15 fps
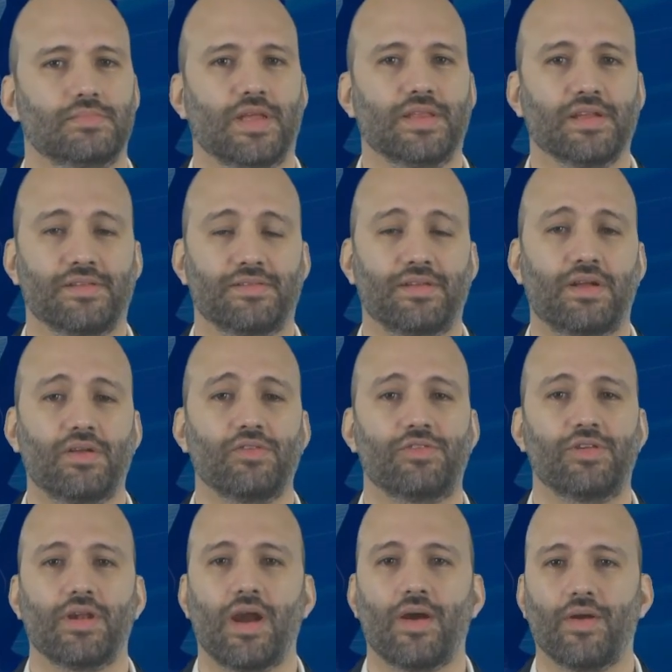In the second
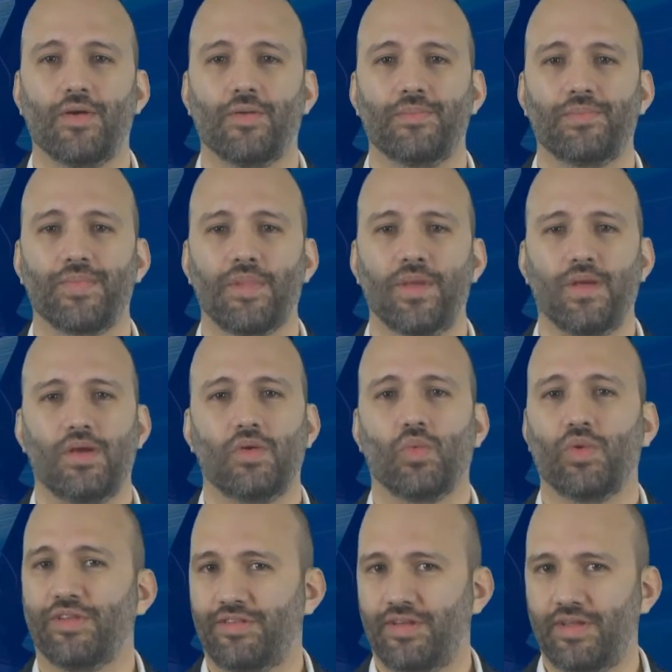scenario,
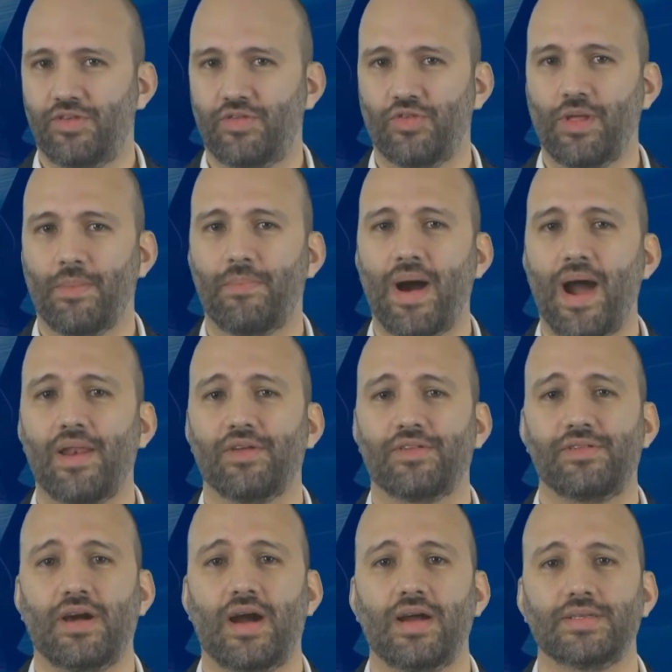we see through the pilot's
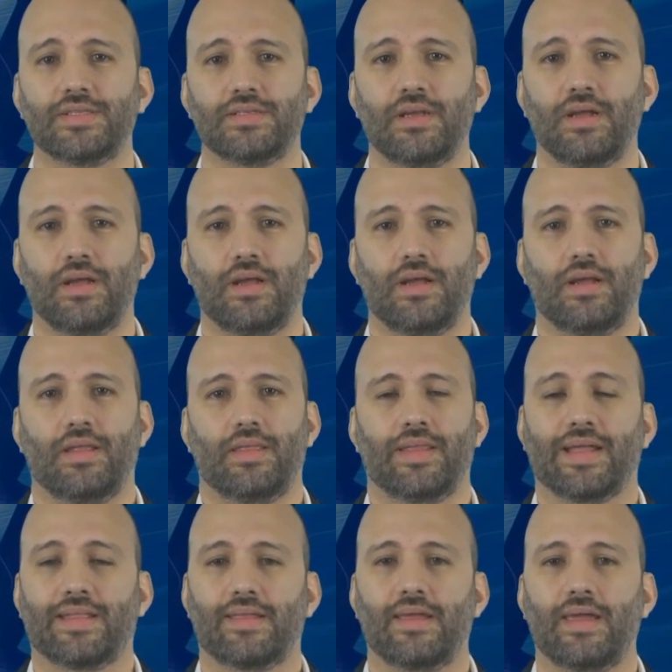eyes
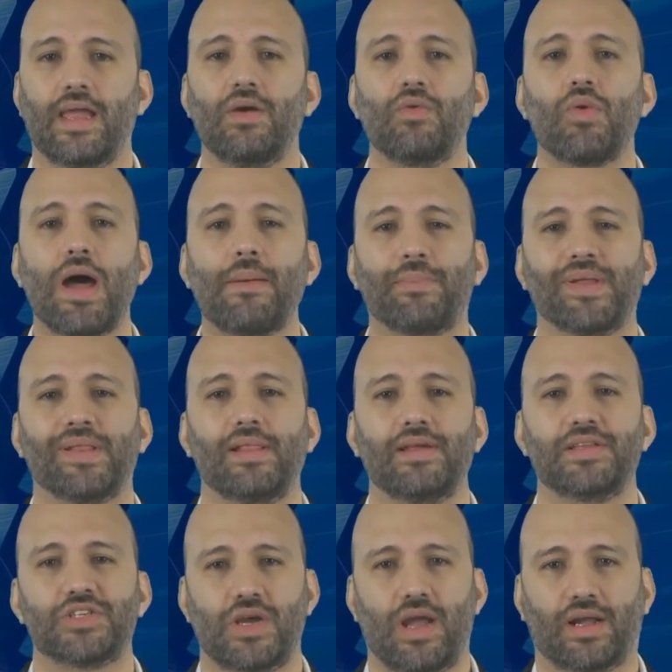that he rapidly
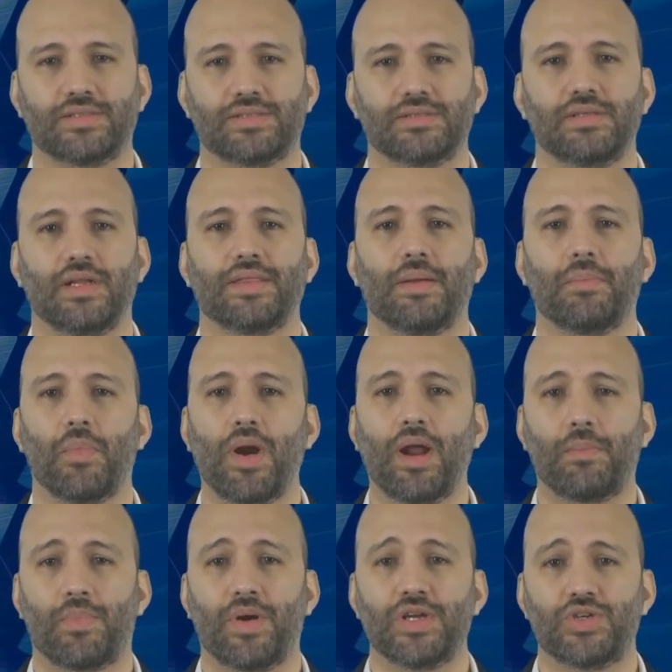checks that the
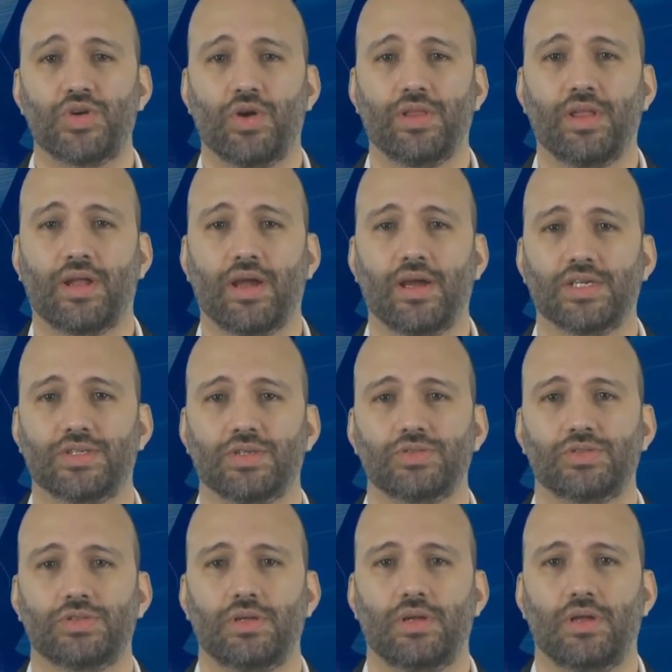brake pressure
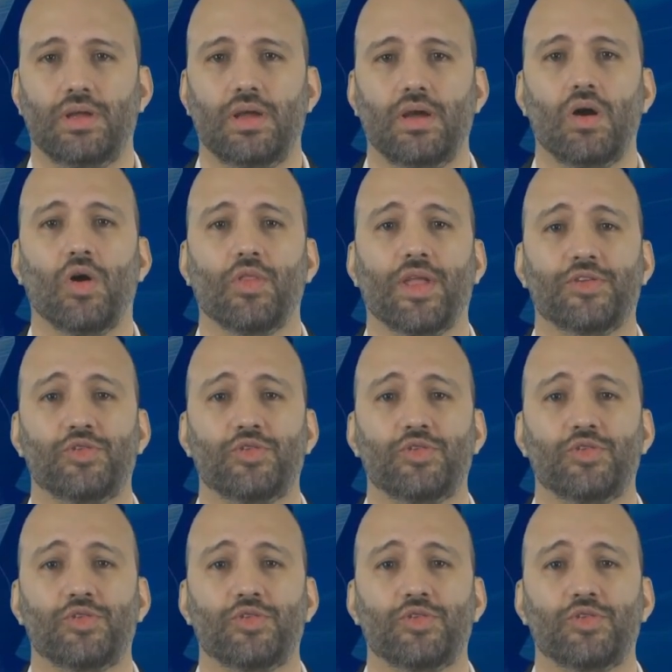indications on the